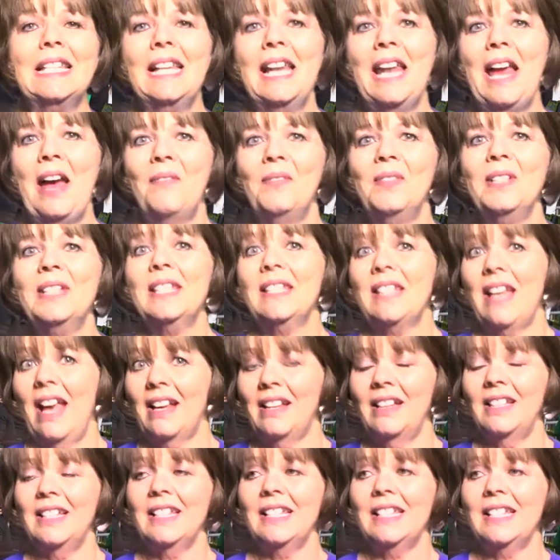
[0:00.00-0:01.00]
an avid
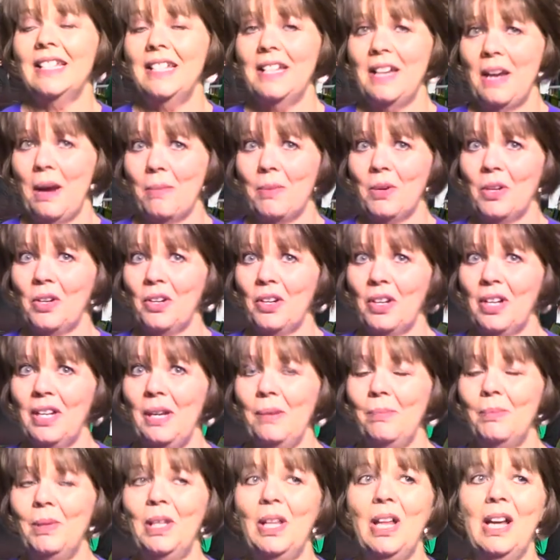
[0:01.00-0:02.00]
cyclist in
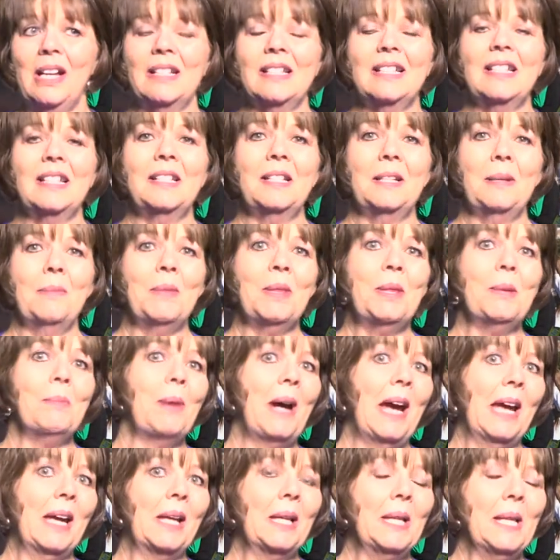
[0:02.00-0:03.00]
Albuquerque, belongs to some of the bike